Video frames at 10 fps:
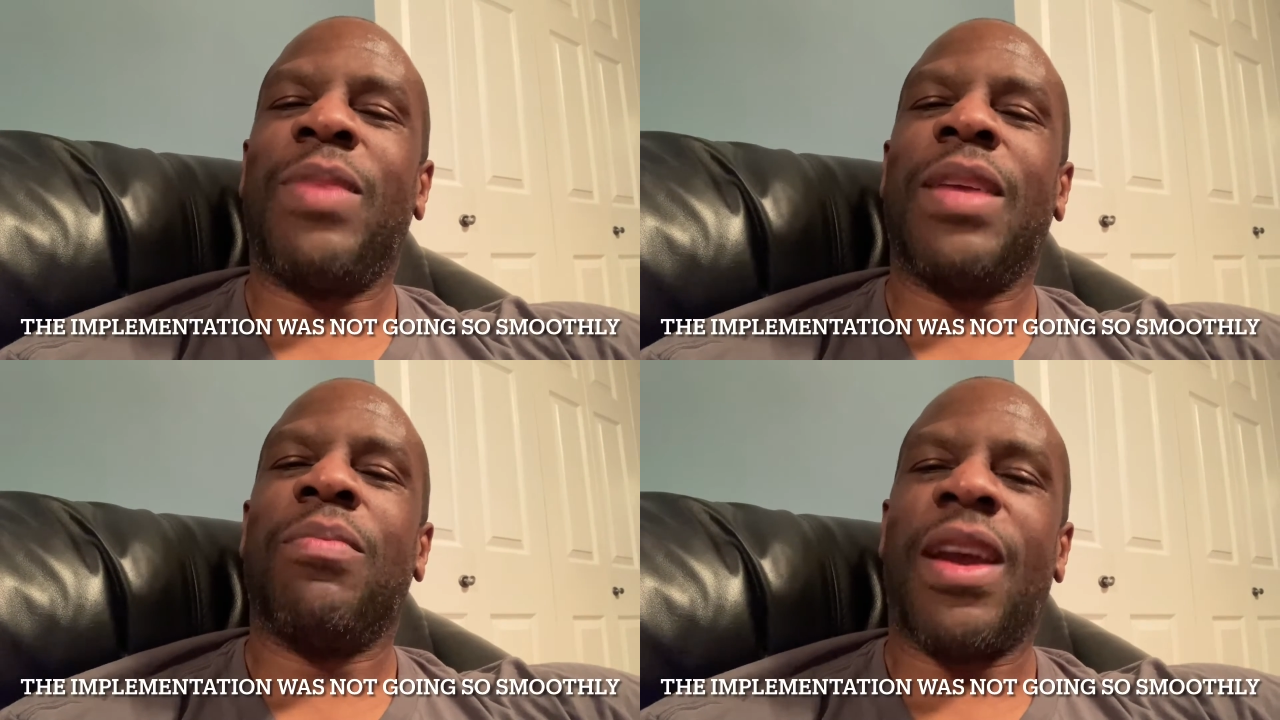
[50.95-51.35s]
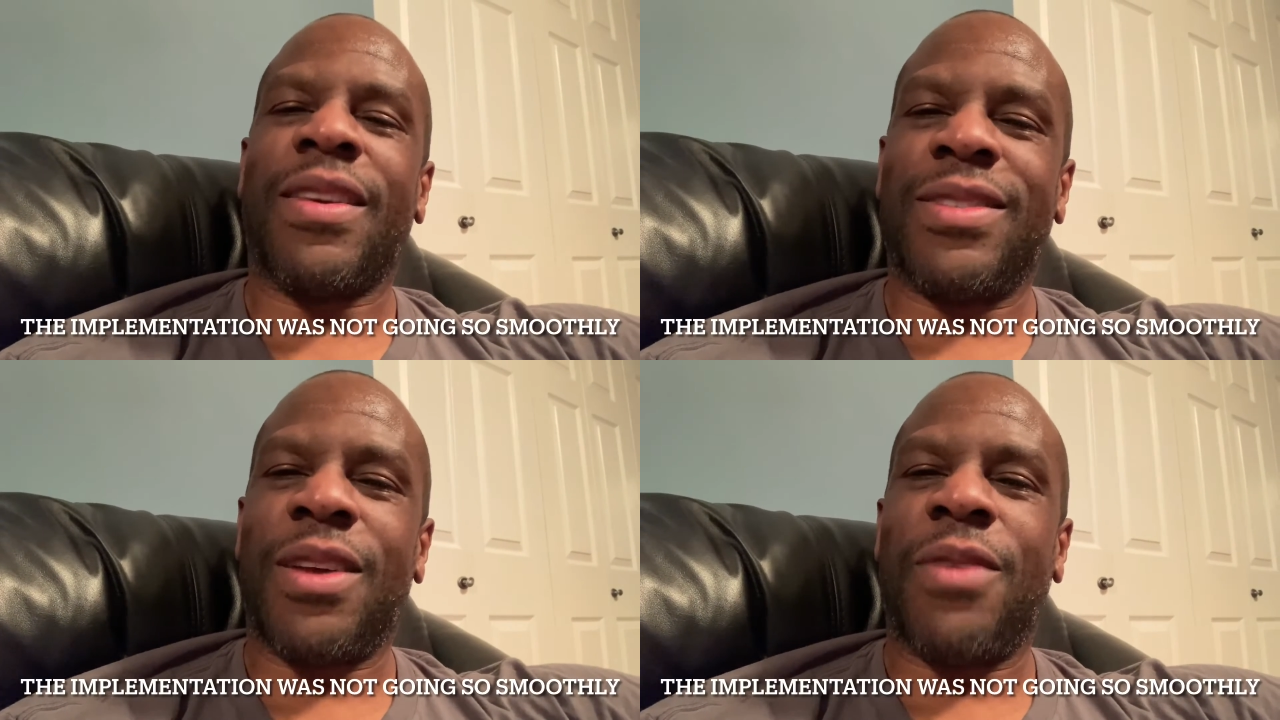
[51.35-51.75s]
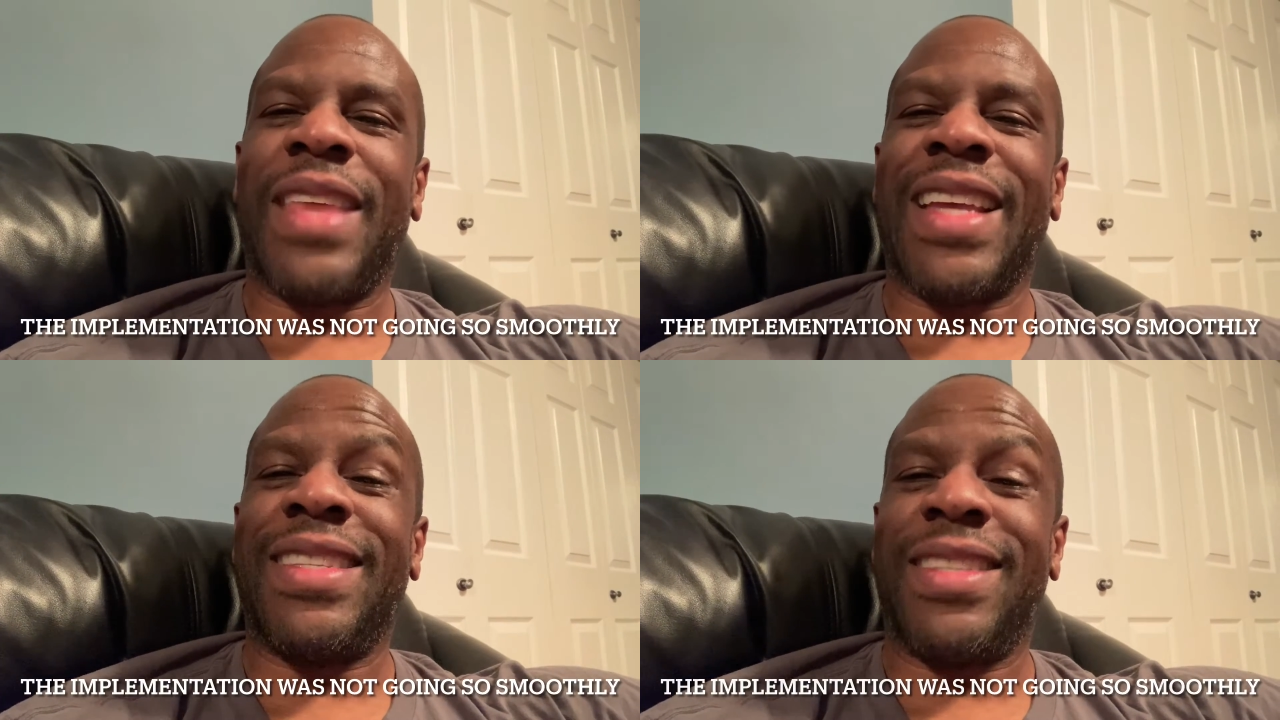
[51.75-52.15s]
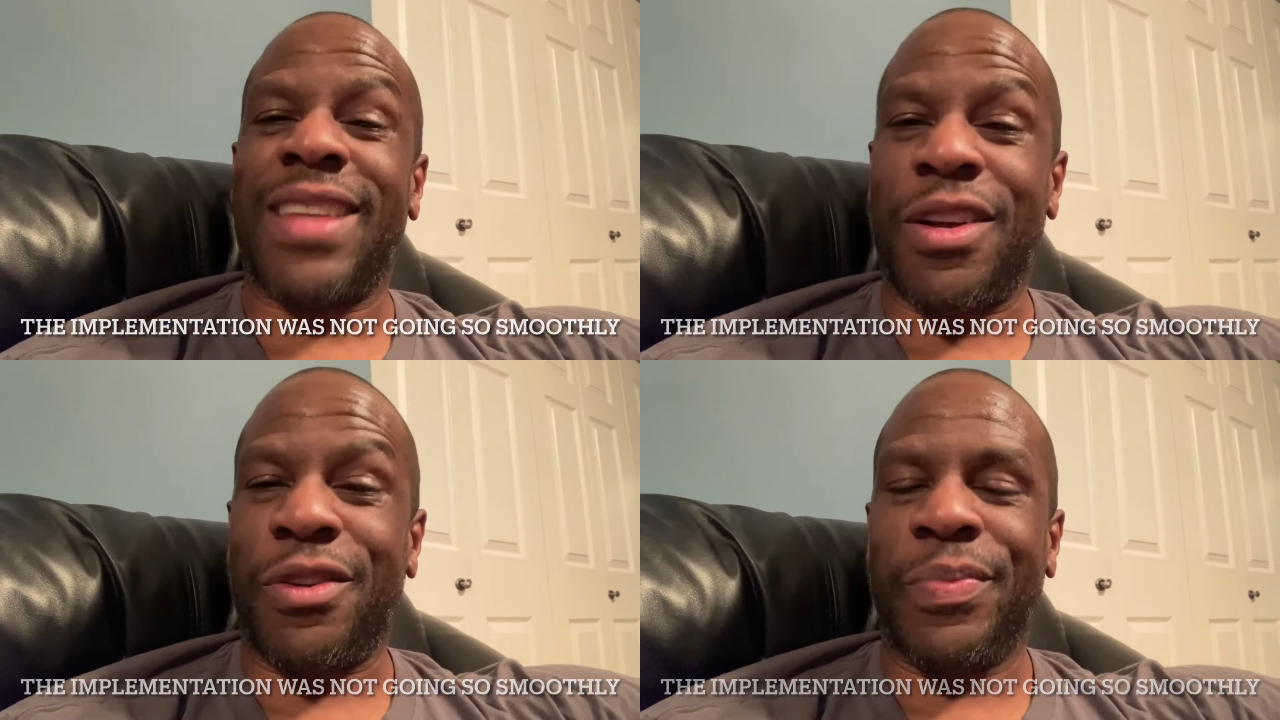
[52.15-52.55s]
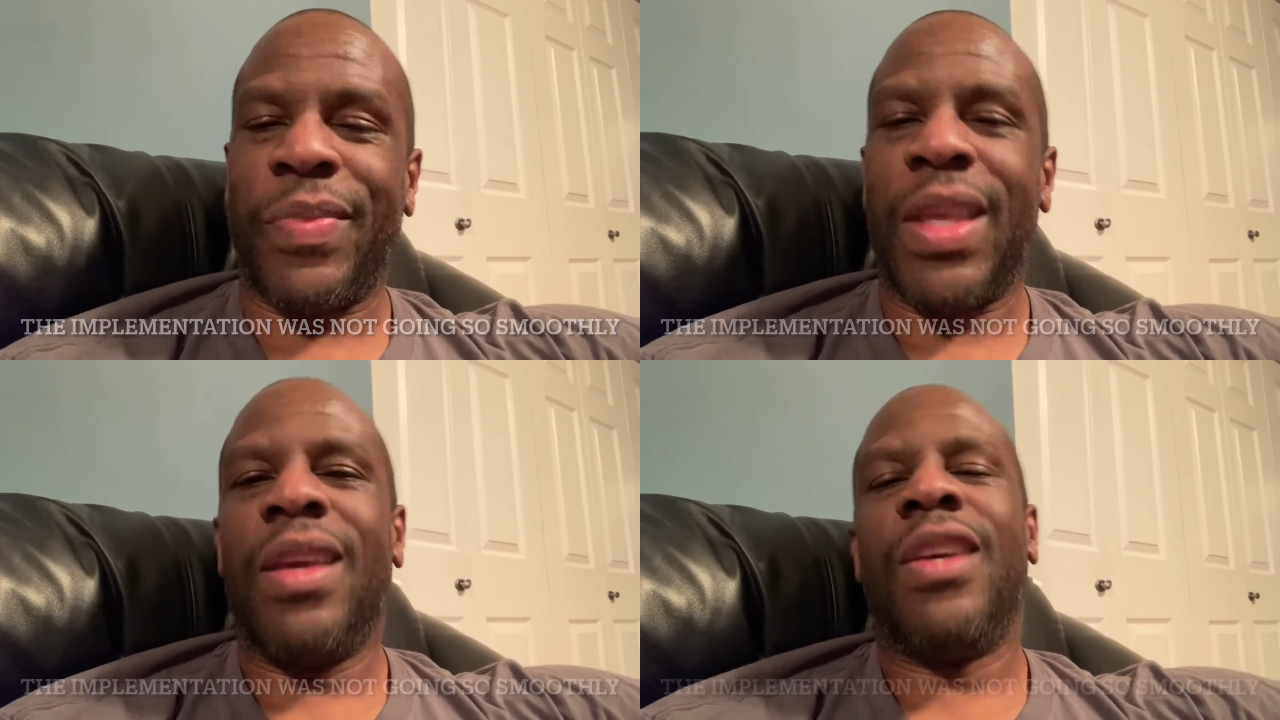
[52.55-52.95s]
being Microsoft Excel.
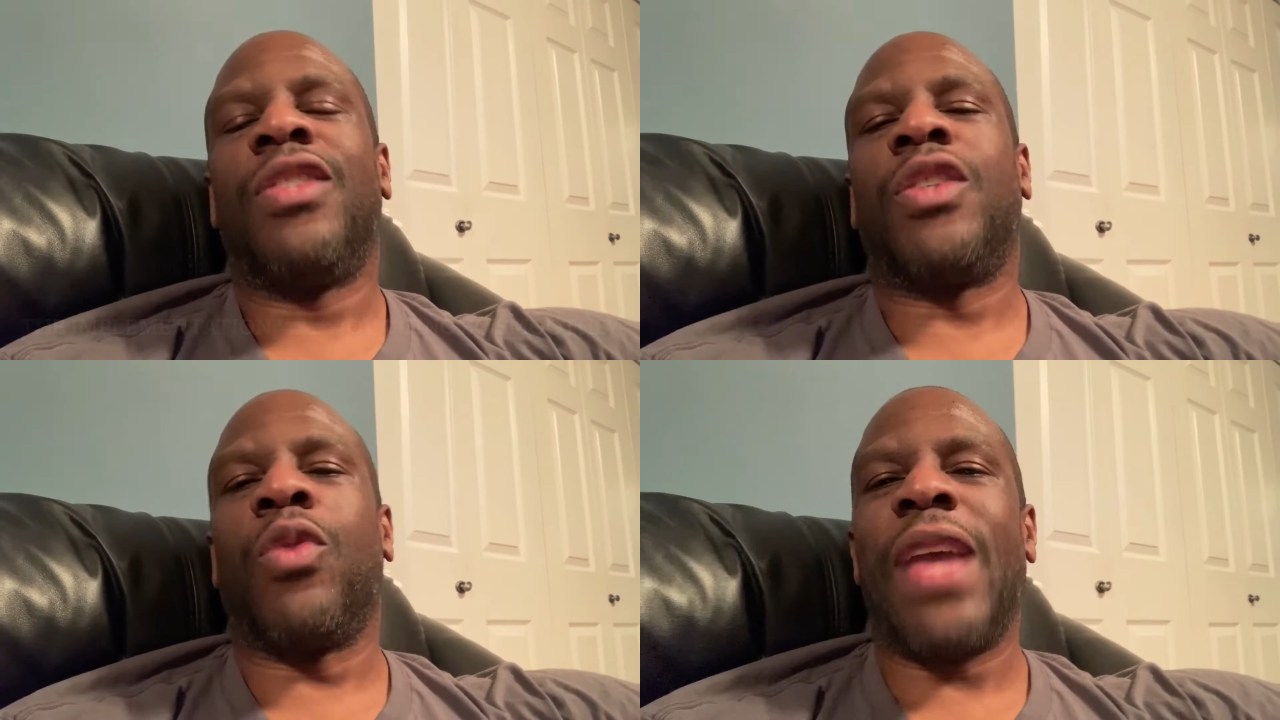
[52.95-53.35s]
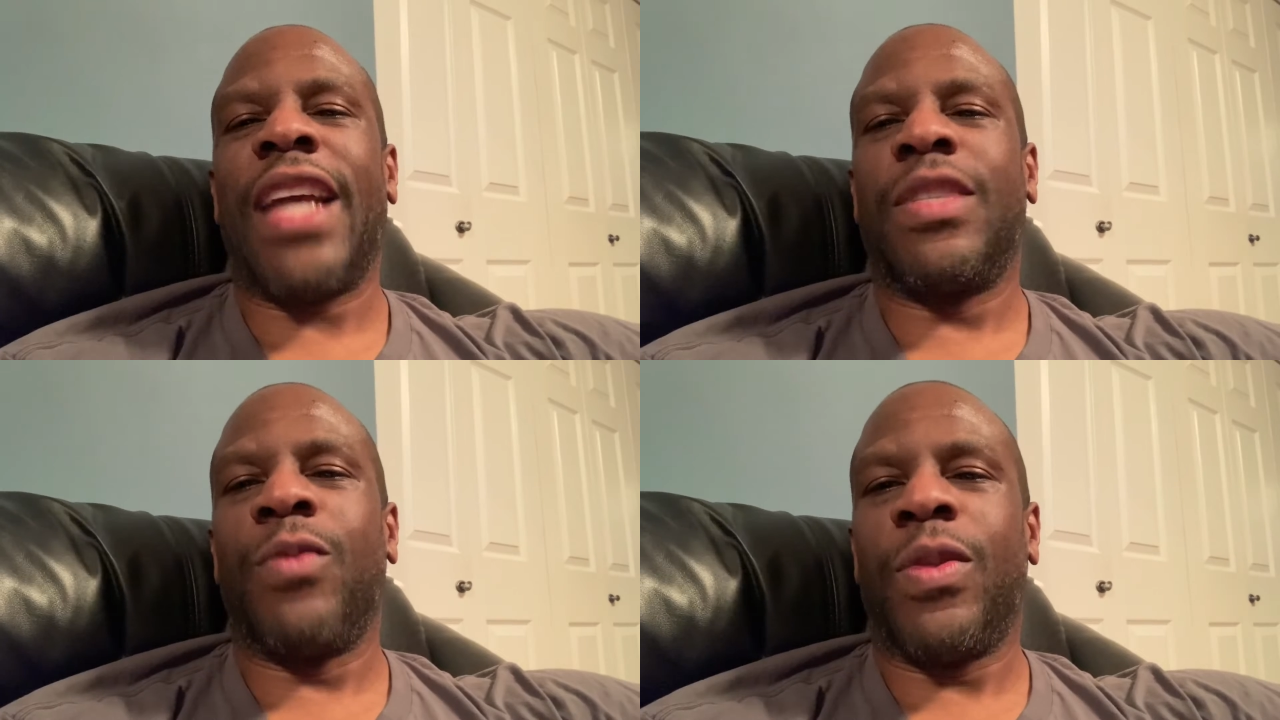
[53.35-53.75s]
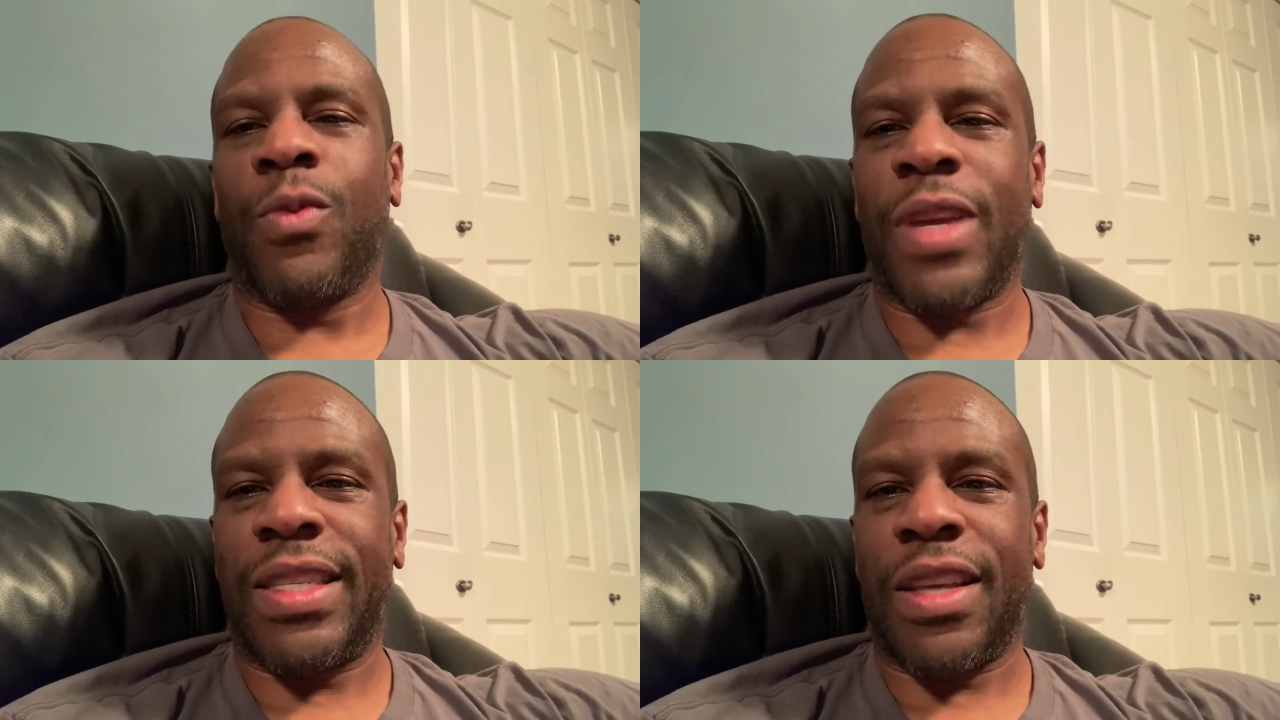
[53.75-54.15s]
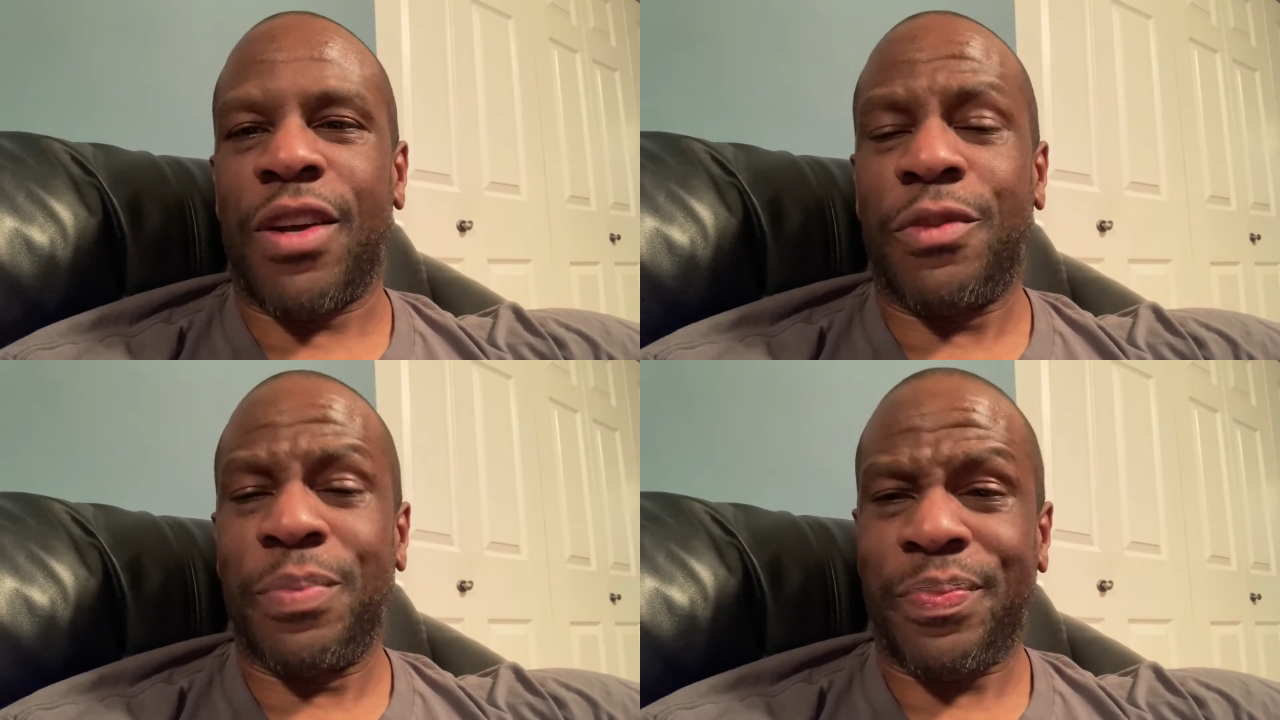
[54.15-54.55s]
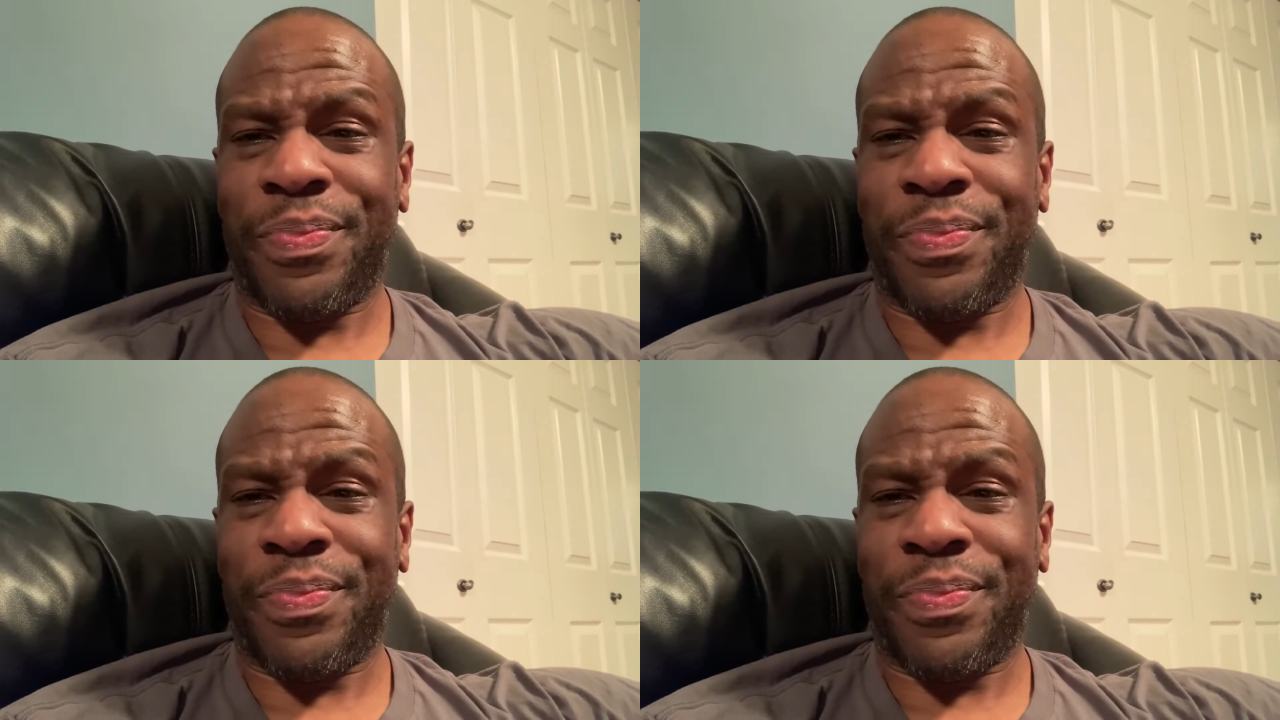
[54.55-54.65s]
So we actually went through Excel.